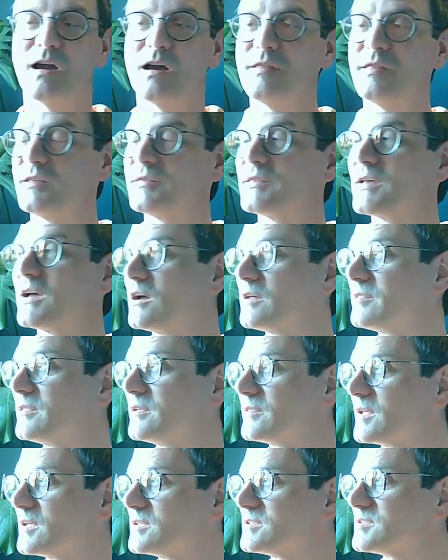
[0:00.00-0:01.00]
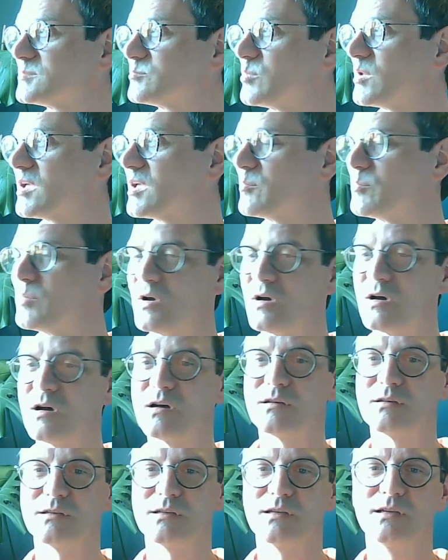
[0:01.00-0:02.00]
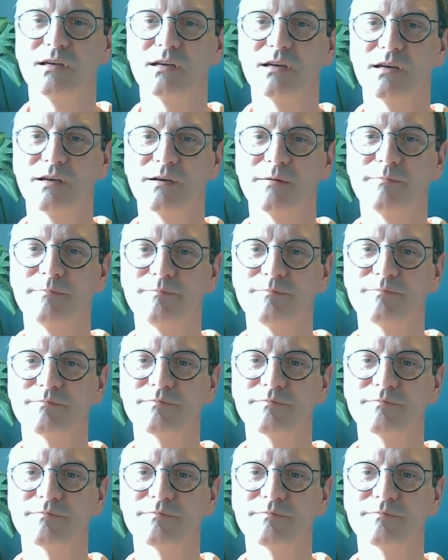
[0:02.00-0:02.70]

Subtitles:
think that does play a part. I